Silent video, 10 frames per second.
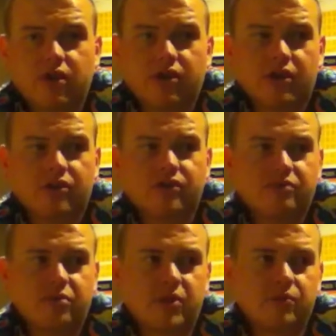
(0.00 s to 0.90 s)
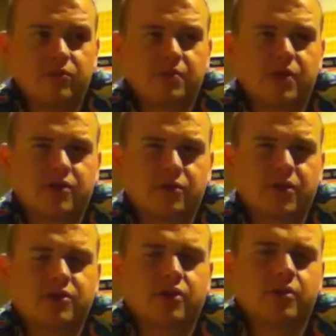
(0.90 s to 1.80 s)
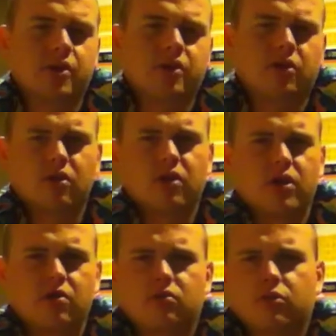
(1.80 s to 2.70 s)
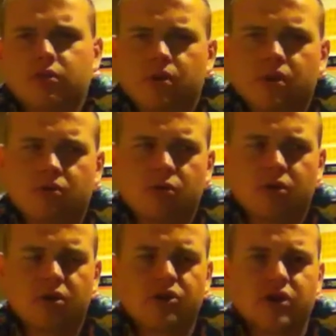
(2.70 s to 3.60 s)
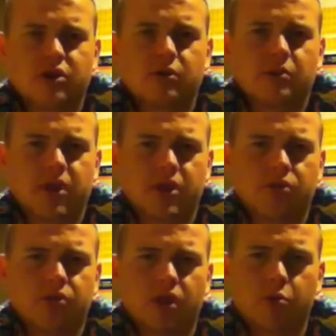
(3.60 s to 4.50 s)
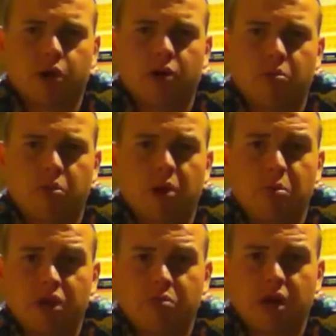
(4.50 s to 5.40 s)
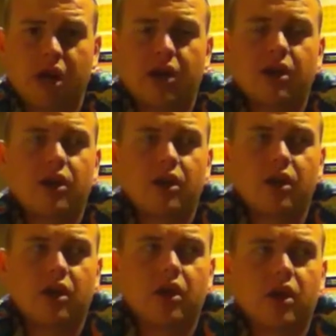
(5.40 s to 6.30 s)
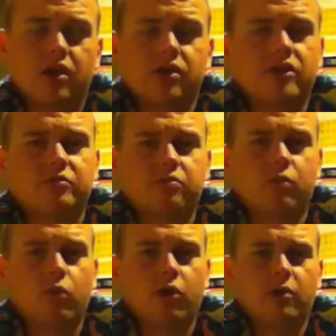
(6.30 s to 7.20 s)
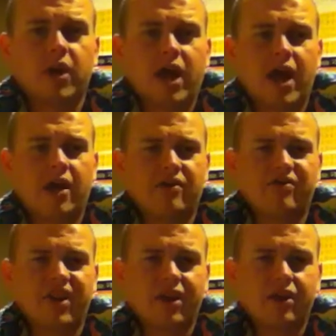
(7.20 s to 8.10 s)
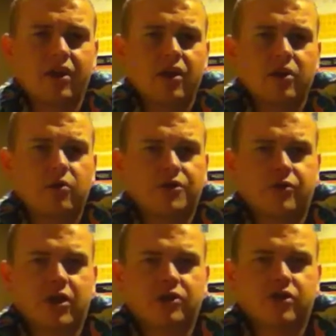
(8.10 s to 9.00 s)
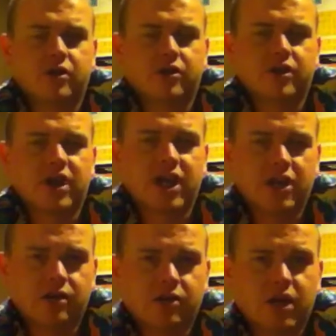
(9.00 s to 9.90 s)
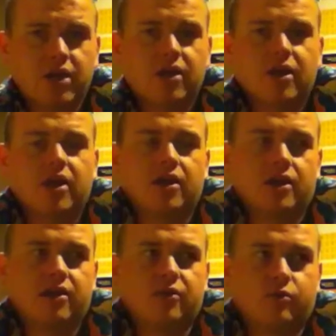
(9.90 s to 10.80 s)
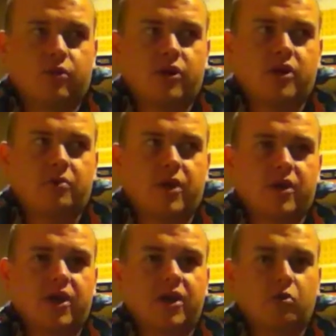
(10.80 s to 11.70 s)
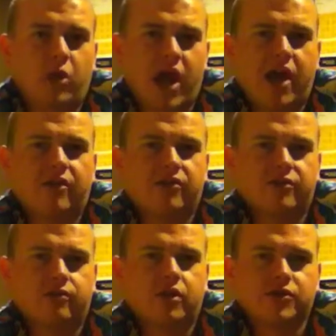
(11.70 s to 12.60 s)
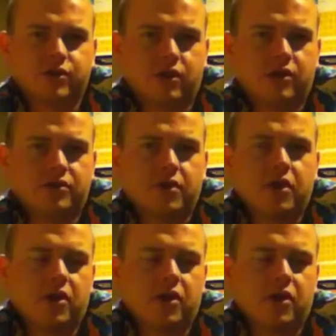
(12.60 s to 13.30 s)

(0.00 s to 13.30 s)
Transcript: I think it's people spend too much time going, oh, what can I chuck in my bag? Or they'll buy a big bag, and then they worry about how to fill it. Whereas really, you should look at the gear you need, and then worry about getting a pack that's the right size.